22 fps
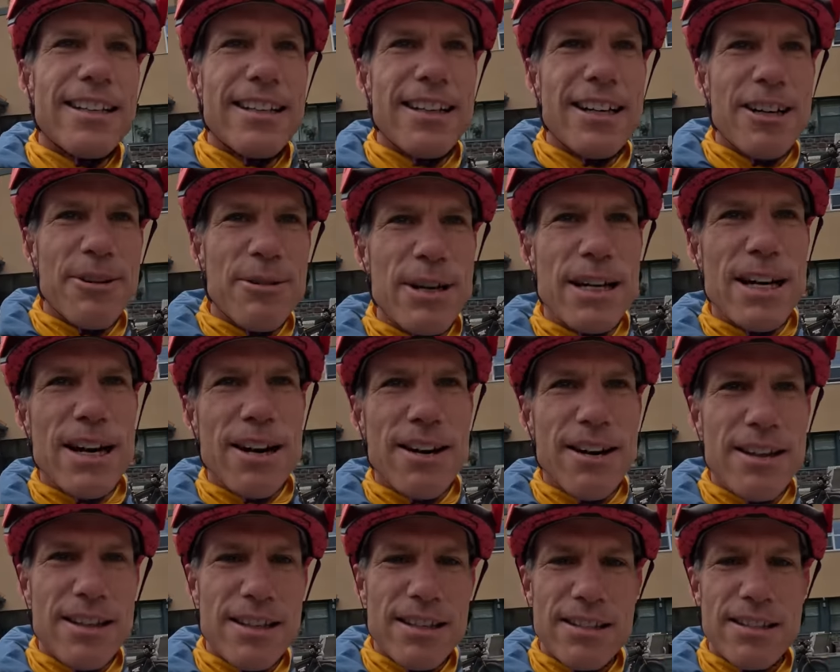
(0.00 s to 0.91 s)
here we
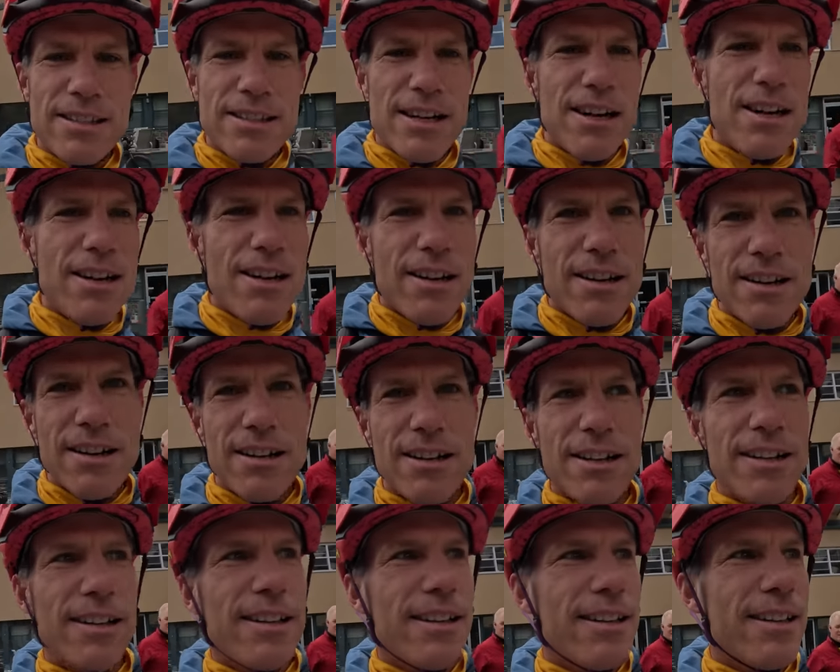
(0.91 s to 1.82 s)
are at the start.
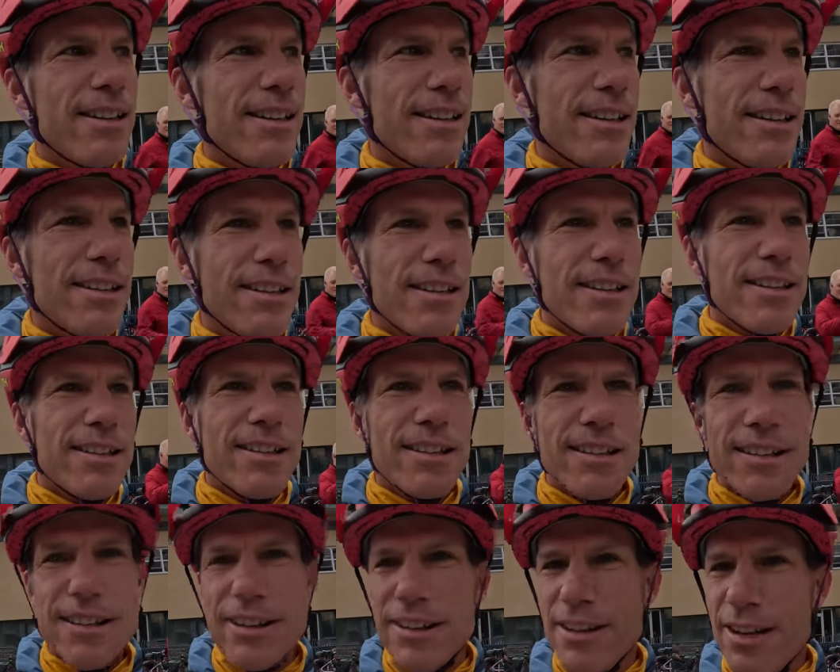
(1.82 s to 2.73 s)

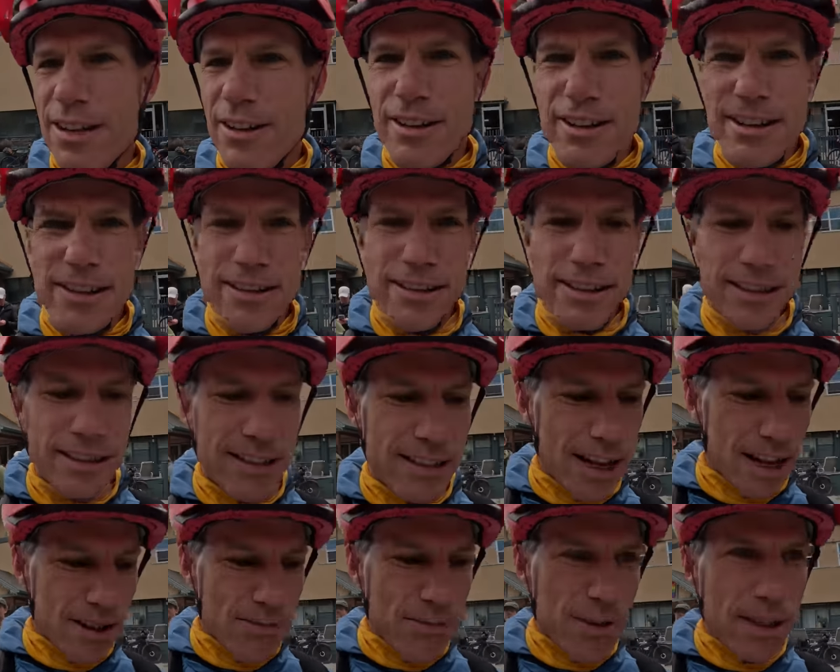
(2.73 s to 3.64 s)
Look at all this
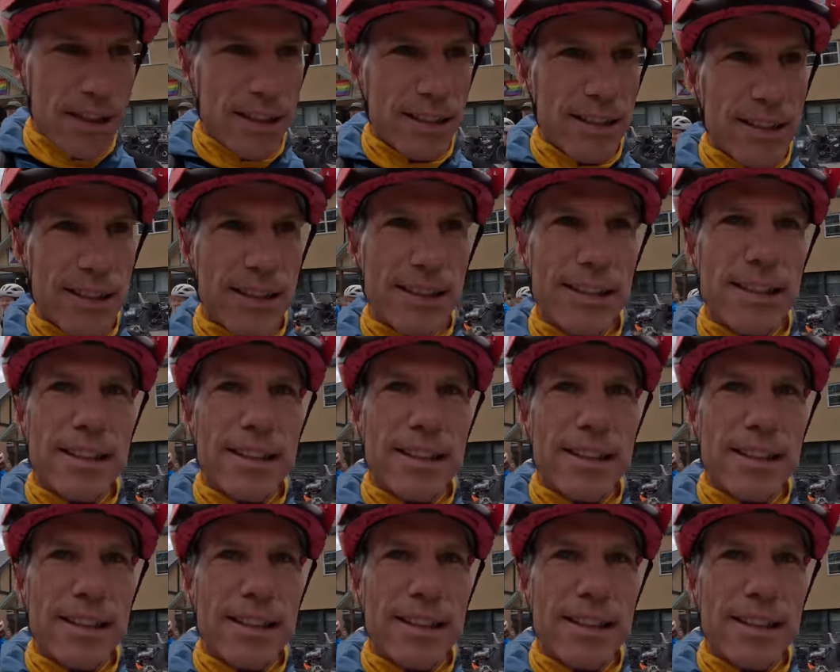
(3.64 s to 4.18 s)
excitement.